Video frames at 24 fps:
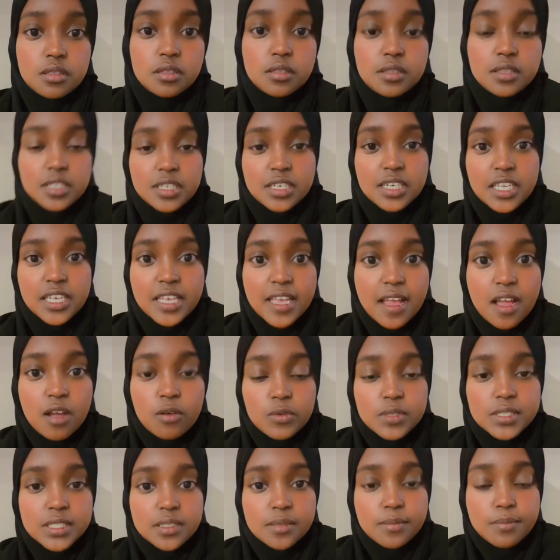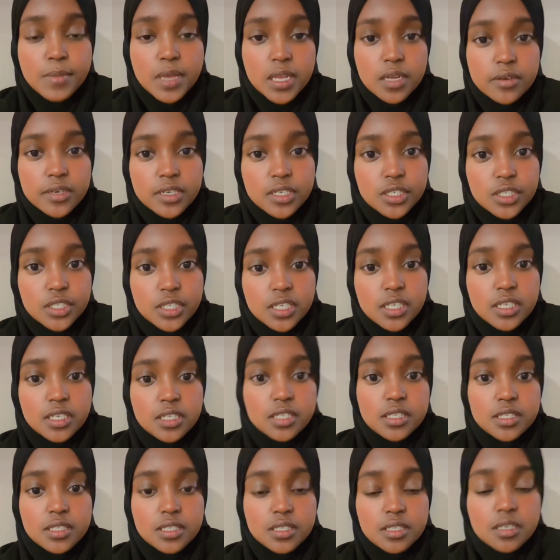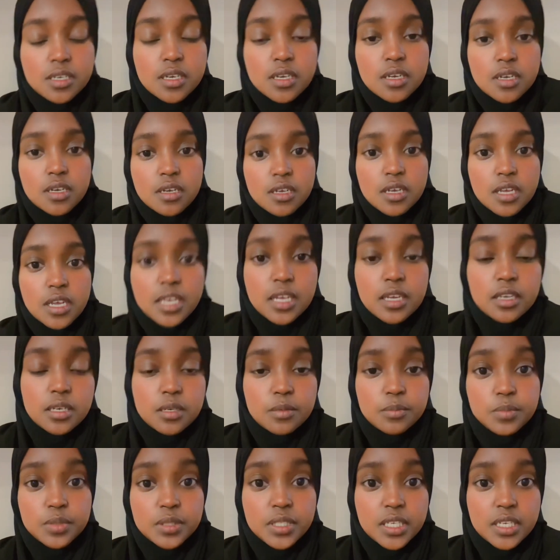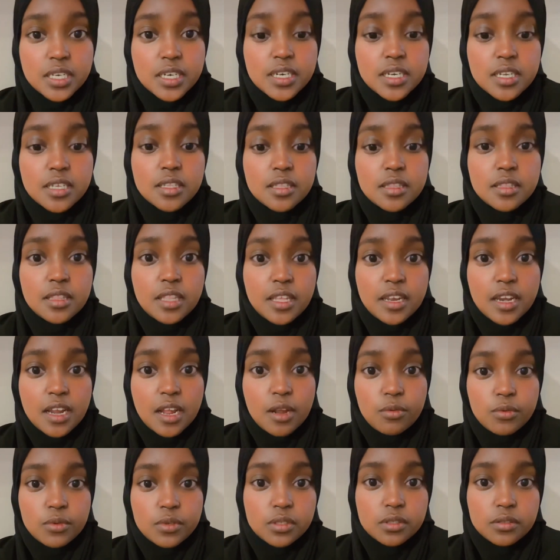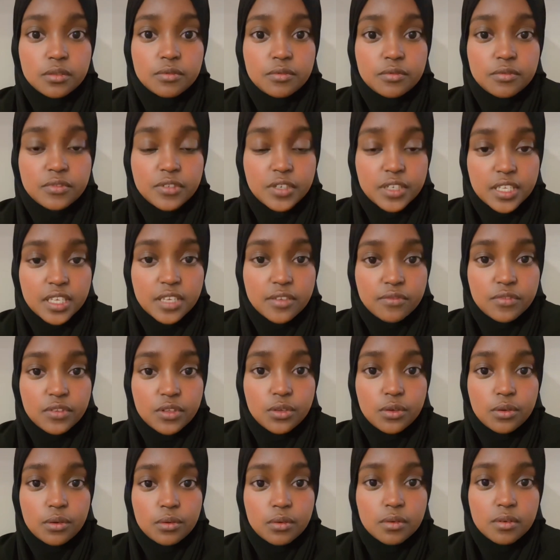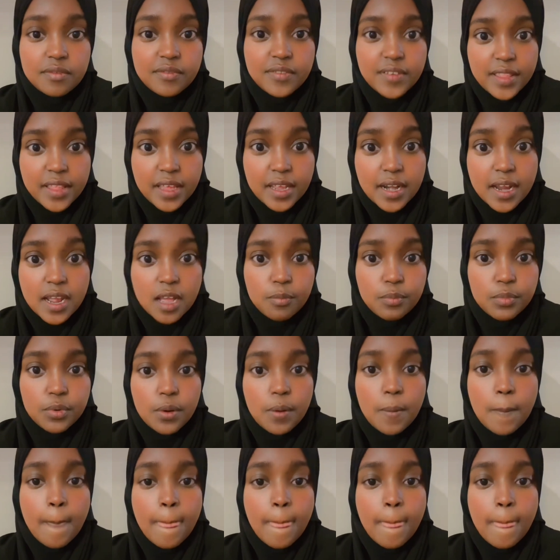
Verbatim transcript: the nikah, once the marriage is uh, completed, then I will forgive you for that apple.